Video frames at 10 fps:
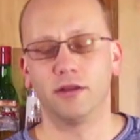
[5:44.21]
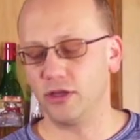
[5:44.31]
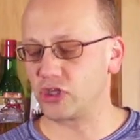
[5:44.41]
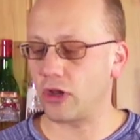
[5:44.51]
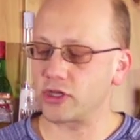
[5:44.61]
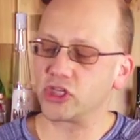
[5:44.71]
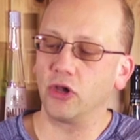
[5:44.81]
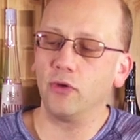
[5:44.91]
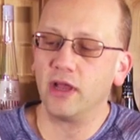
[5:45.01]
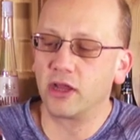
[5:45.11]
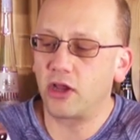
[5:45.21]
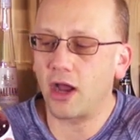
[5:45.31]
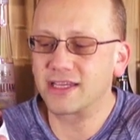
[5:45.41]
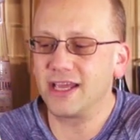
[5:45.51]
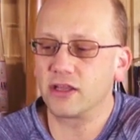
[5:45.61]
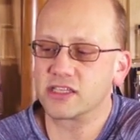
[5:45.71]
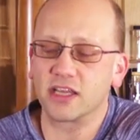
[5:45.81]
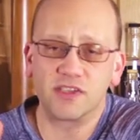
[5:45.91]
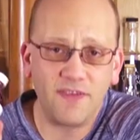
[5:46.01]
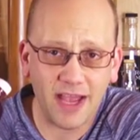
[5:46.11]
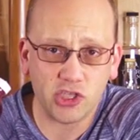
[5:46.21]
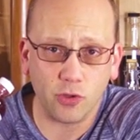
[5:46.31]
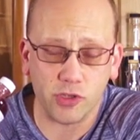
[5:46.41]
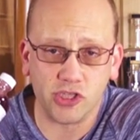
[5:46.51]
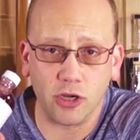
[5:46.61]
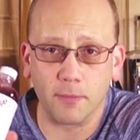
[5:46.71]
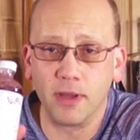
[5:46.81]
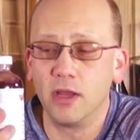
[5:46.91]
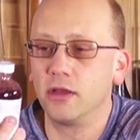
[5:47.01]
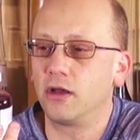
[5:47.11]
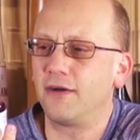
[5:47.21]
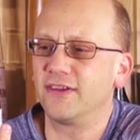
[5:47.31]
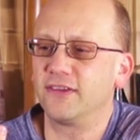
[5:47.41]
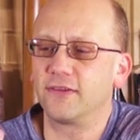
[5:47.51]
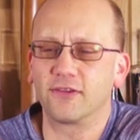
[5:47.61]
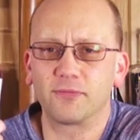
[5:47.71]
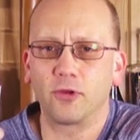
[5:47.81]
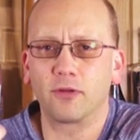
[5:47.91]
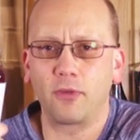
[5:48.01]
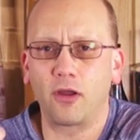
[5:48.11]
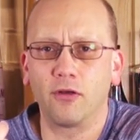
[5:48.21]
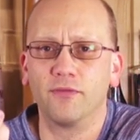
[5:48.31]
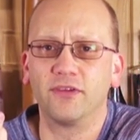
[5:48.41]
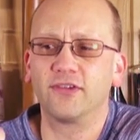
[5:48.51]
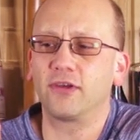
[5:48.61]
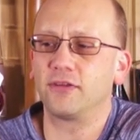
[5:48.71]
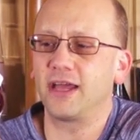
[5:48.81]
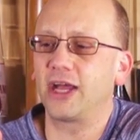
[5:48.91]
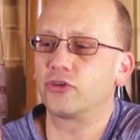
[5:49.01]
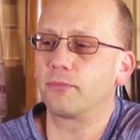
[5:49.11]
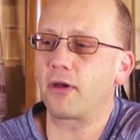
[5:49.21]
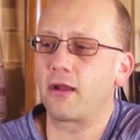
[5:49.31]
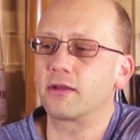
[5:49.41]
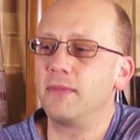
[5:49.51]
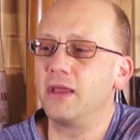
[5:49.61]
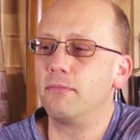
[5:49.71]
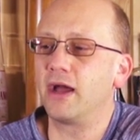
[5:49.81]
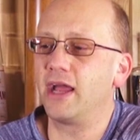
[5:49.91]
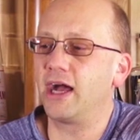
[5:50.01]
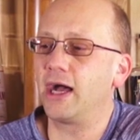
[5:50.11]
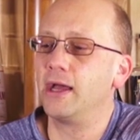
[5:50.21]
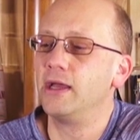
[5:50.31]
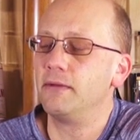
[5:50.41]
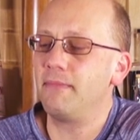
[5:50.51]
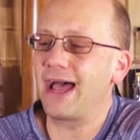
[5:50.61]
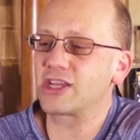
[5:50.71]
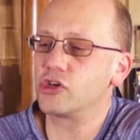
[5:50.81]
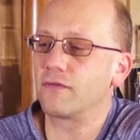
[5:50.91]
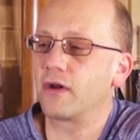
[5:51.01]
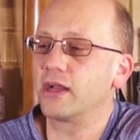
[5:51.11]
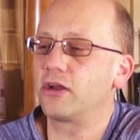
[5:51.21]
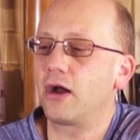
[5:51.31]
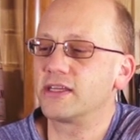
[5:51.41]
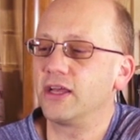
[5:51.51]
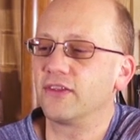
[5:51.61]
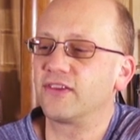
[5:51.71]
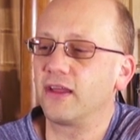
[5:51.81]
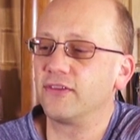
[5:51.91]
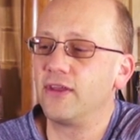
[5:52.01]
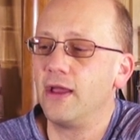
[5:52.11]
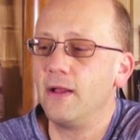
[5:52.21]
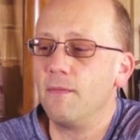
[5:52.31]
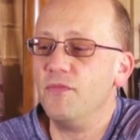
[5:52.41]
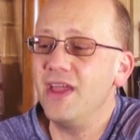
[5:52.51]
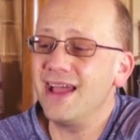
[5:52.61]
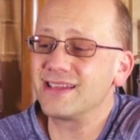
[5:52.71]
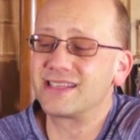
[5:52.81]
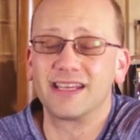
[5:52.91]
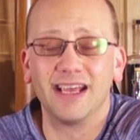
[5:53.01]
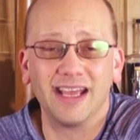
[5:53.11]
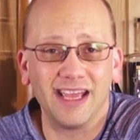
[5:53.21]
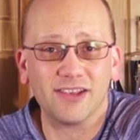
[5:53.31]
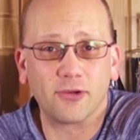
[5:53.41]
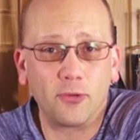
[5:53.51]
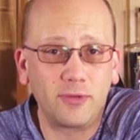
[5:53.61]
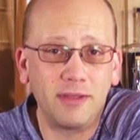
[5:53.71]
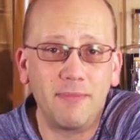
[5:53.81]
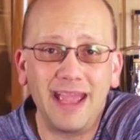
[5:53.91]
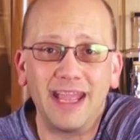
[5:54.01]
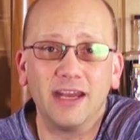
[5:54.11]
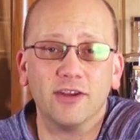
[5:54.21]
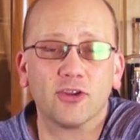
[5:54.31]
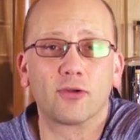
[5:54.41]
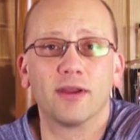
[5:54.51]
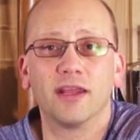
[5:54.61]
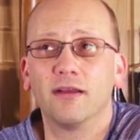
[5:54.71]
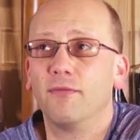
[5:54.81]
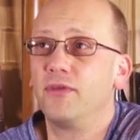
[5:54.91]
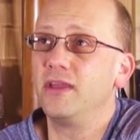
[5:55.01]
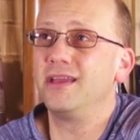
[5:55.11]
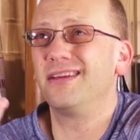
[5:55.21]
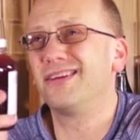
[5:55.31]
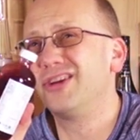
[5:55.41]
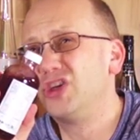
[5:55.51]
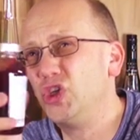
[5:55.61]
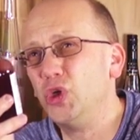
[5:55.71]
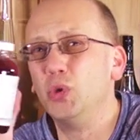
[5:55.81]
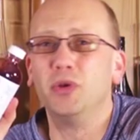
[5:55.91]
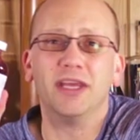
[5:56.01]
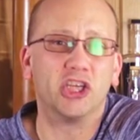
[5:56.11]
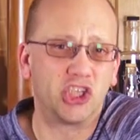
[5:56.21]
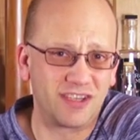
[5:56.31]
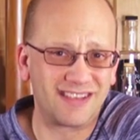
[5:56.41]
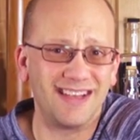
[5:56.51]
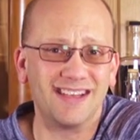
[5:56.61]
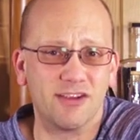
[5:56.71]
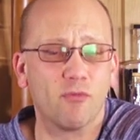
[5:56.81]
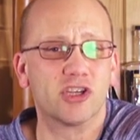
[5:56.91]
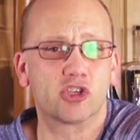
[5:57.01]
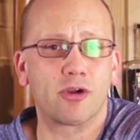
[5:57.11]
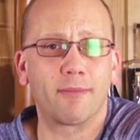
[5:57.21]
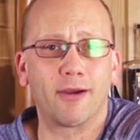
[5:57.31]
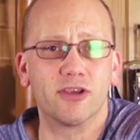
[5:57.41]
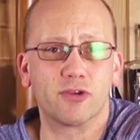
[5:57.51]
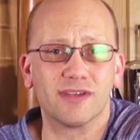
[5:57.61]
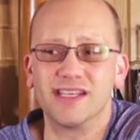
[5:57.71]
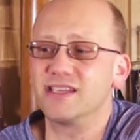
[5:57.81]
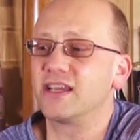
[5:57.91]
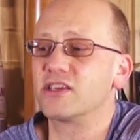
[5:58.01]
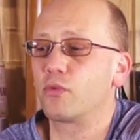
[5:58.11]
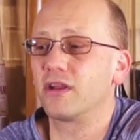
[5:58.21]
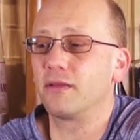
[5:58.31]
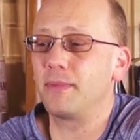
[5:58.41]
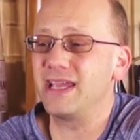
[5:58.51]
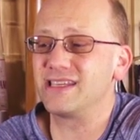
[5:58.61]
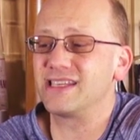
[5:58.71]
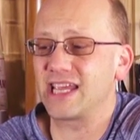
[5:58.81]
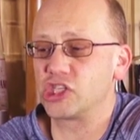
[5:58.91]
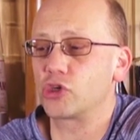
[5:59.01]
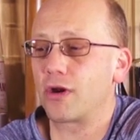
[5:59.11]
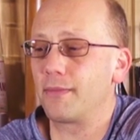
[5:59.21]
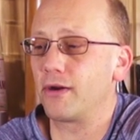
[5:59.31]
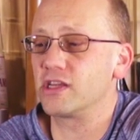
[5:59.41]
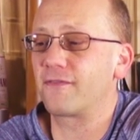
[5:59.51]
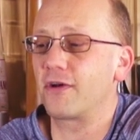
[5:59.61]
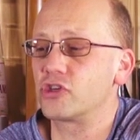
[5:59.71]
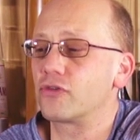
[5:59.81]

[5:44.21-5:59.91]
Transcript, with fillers: there's also Cocktail and Son's Fassionola syrup. Obviously, it's a smaller bottle. This is all natural product made by uh, Max over at Cocktail and Sons. This is only made during the June-ish season when strawberries are in season because one of the bases has strawberries, fresh